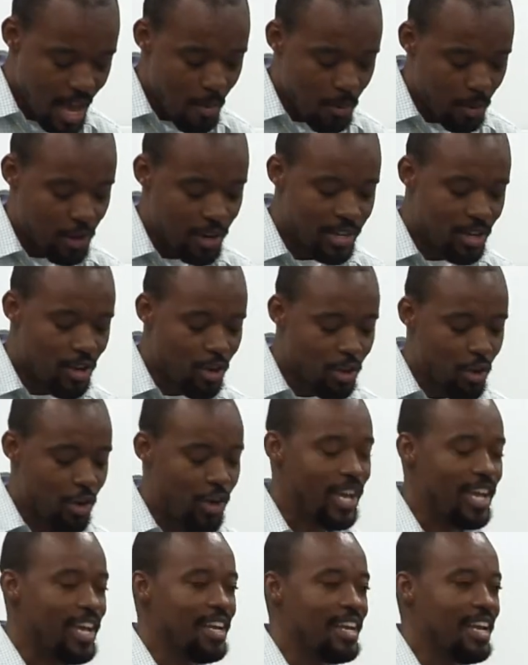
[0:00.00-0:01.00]
But on the other
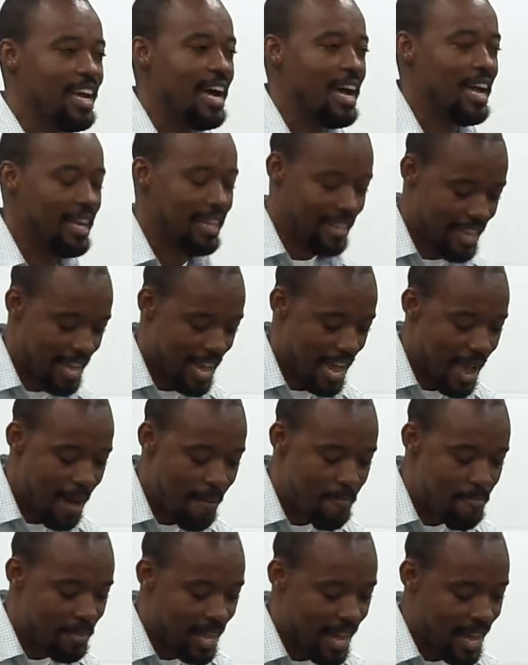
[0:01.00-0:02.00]
hand, I, I
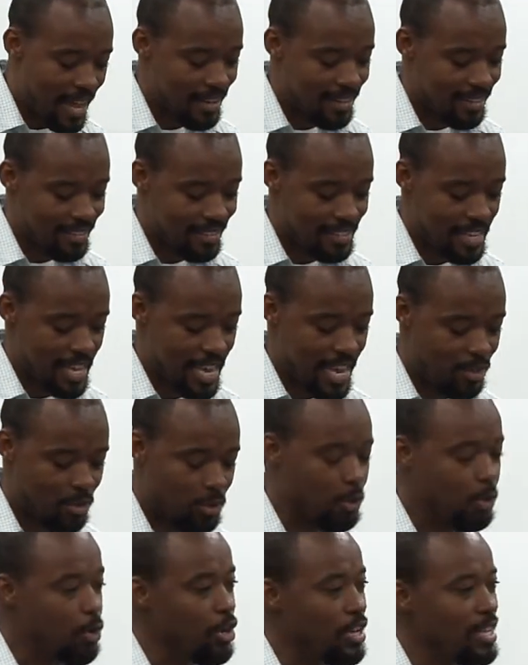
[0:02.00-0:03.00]
am not saying
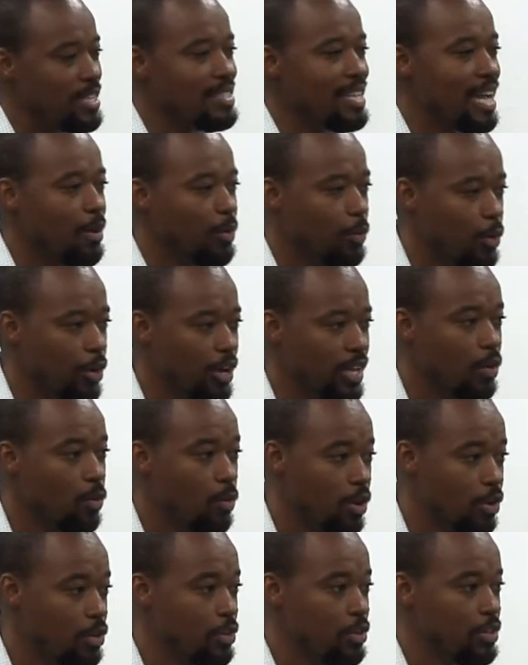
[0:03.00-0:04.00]
the Lord is not working
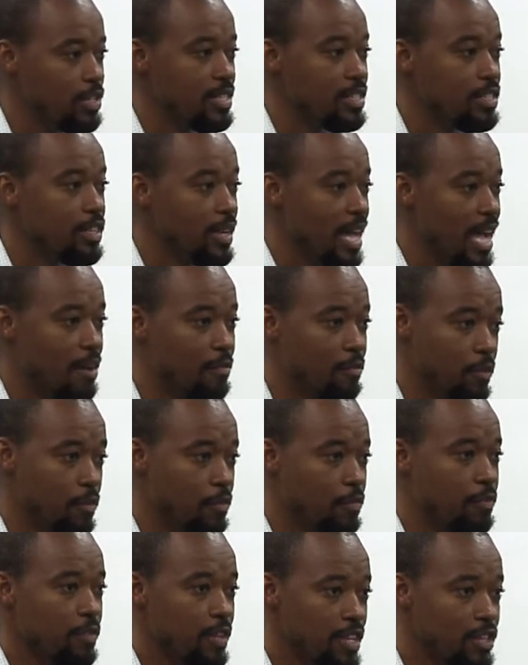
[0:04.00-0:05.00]
wonders in the life
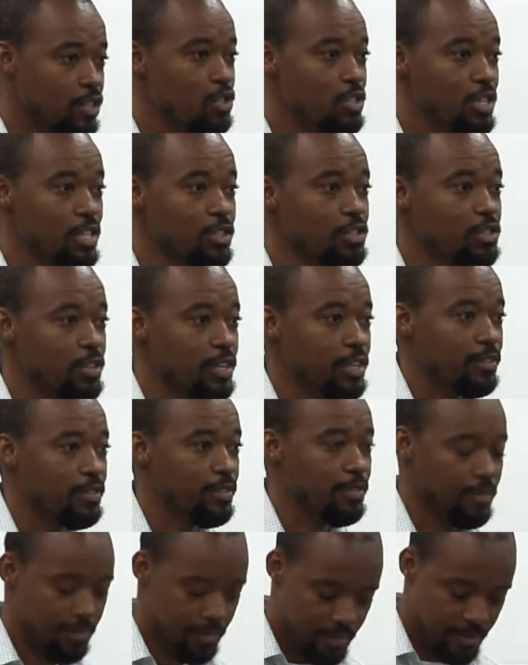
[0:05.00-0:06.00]
of his children
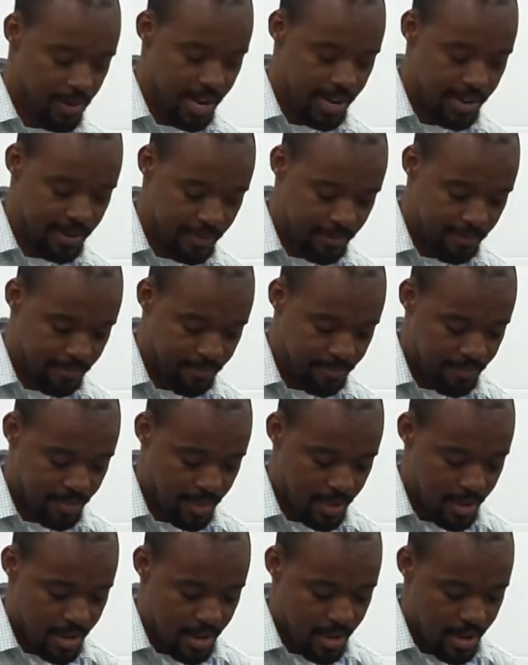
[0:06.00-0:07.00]
right?
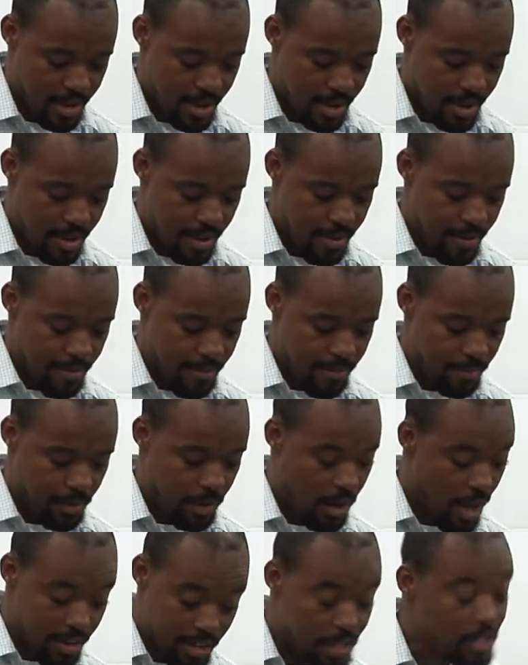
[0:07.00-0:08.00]
Um,
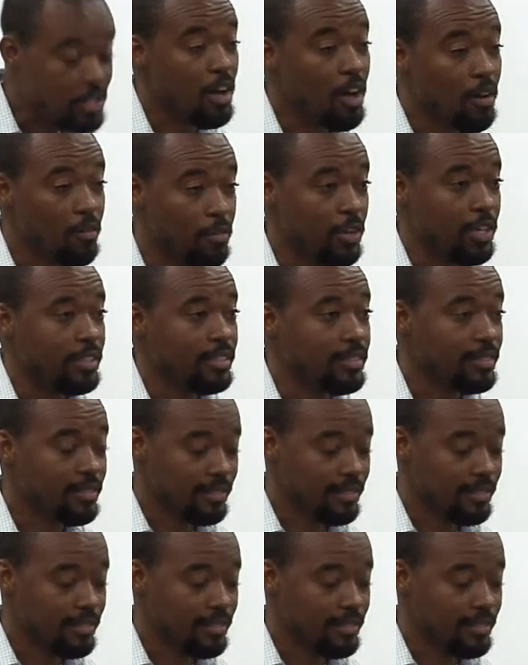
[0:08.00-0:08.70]
God is sovereign.